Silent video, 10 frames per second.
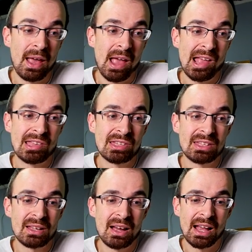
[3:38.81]

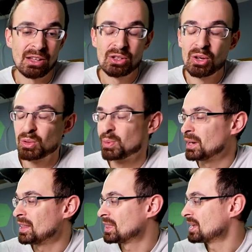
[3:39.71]
and I don't
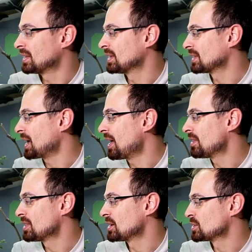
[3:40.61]
really think that
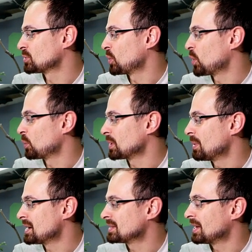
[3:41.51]
anything is wrong with
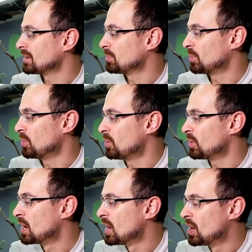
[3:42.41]
my setup
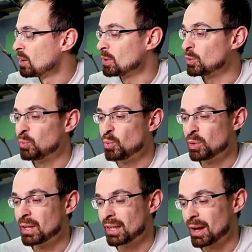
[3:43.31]
or with
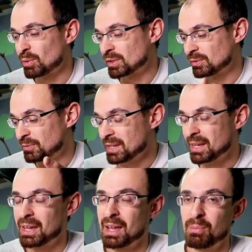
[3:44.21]
food that I was
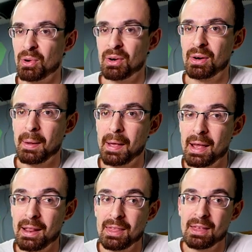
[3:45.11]
feeding him or
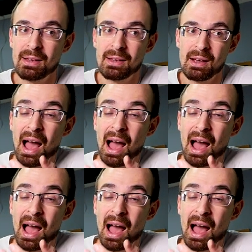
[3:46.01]
anything.